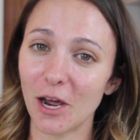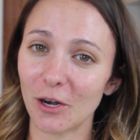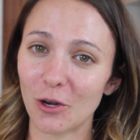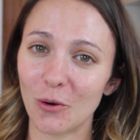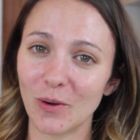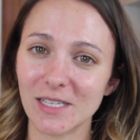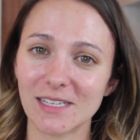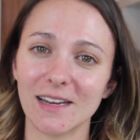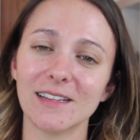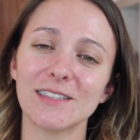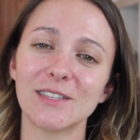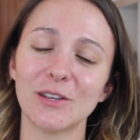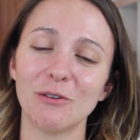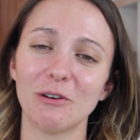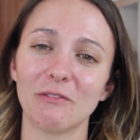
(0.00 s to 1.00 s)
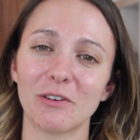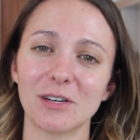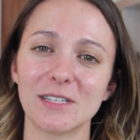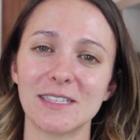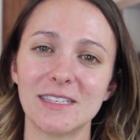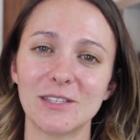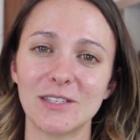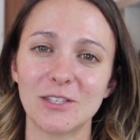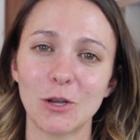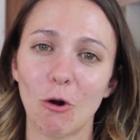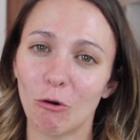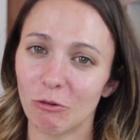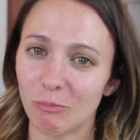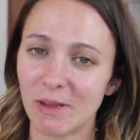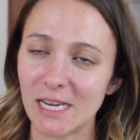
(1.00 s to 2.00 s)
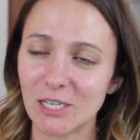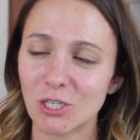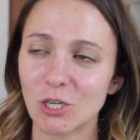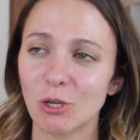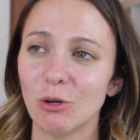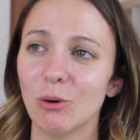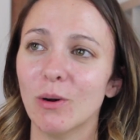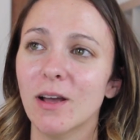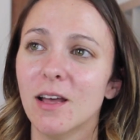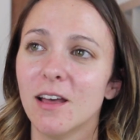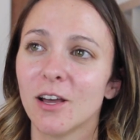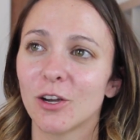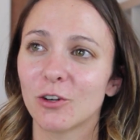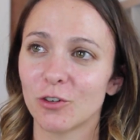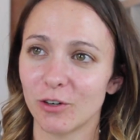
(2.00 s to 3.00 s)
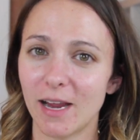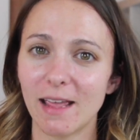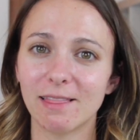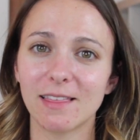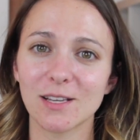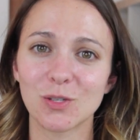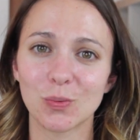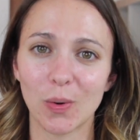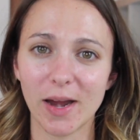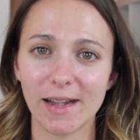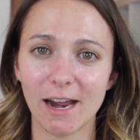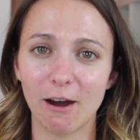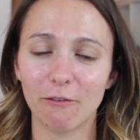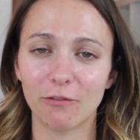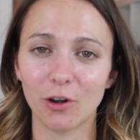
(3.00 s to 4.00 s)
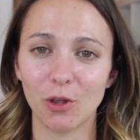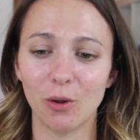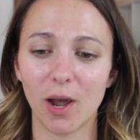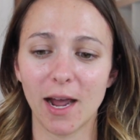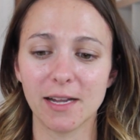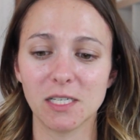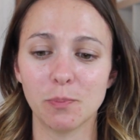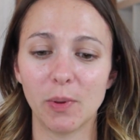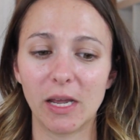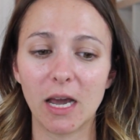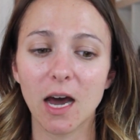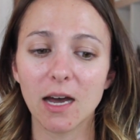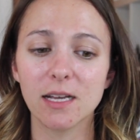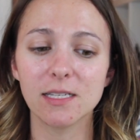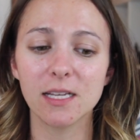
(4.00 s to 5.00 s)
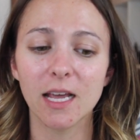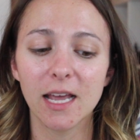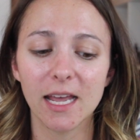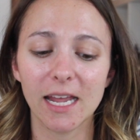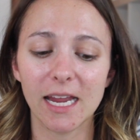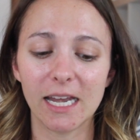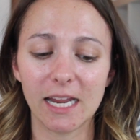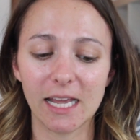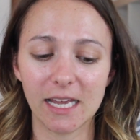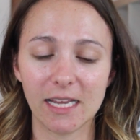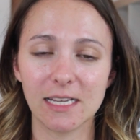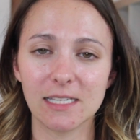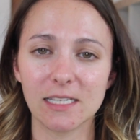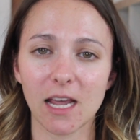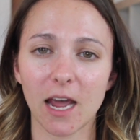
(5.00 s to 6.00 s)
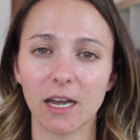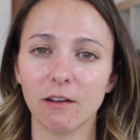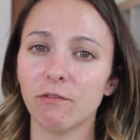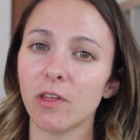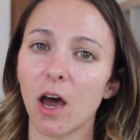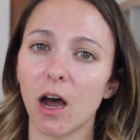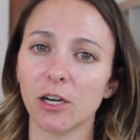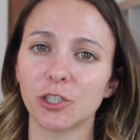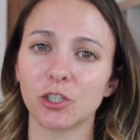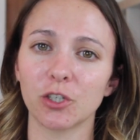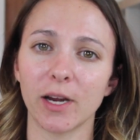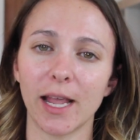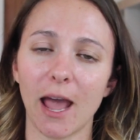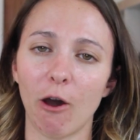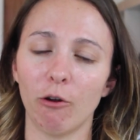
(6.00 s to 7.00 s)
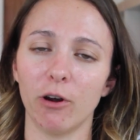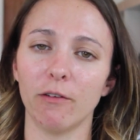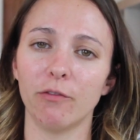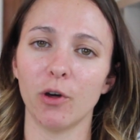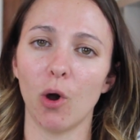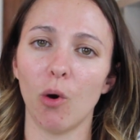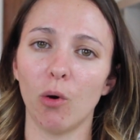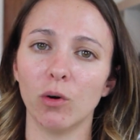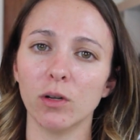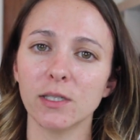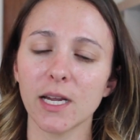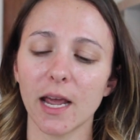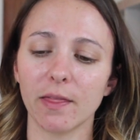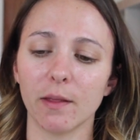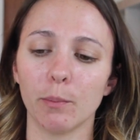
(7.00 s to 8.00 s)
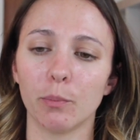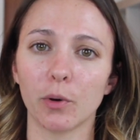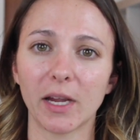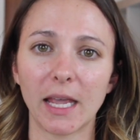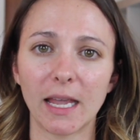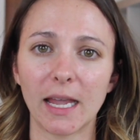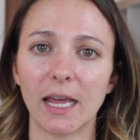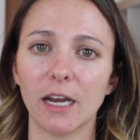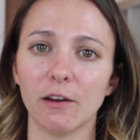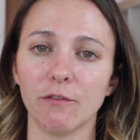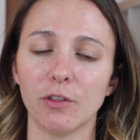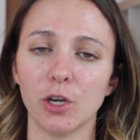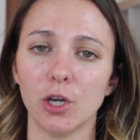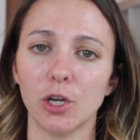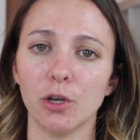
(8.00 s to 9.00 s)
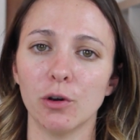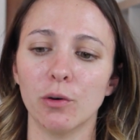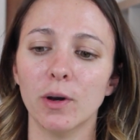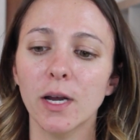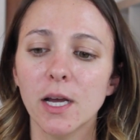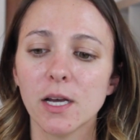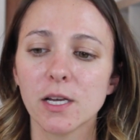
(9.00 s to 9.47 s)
not a coincidence. The universe told me to create this right now for you guys because it is kind of the ushering out of the old and the bringing in of the new.